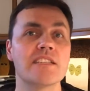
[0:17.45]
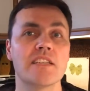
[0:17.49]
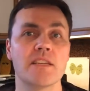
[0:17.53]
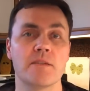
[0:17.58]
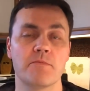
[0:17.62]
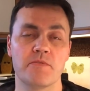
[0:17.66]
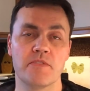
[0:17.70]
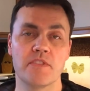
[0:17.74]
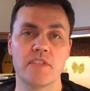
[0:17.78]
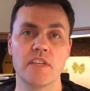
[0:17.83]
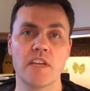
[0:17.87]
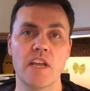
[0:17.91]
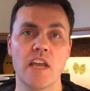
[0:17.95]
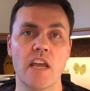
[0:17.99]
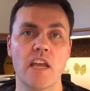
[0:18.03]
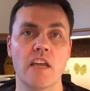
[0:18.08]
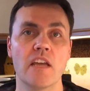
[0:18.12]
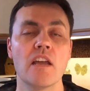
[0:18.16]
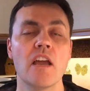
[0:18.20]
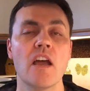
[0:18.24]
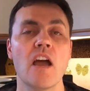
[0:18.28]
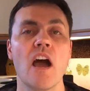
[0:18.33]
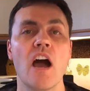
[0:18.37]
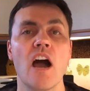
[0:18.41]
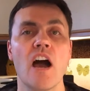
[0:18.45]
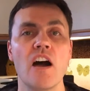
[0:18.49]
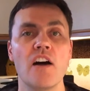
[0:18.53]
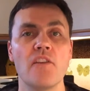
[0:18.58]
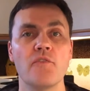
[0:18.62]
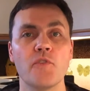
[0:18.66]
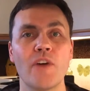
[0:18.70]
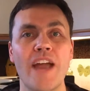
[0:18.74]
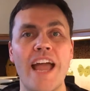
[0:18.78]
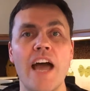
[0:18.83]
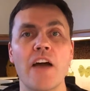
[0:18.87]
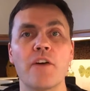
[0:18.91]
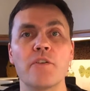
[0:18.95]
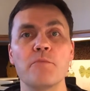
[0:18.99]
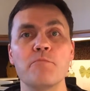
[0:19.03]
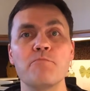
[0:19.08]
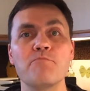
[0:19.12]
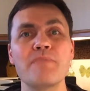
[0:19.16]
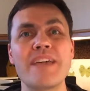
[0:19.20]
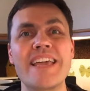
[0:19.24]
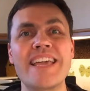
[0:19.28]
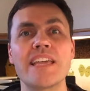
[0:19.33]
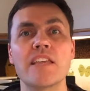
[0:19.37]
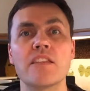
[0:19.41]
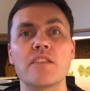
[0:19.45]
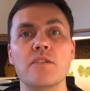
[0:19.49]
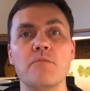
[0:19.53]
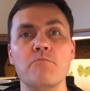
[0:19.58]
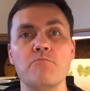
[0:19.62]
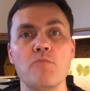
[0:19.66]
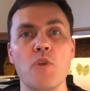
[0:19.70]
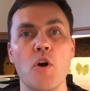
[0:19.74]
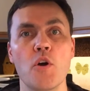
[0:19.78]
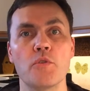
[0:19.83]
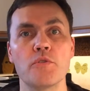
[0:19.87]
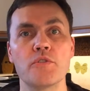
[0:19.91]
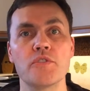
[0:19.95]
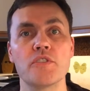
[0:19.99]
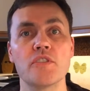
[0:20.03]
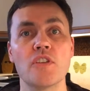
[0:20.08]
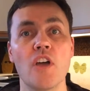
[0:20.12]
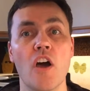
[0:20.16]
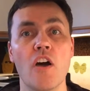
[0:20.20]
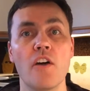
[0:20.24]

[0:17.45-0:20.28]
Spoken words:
tips today for how to make the most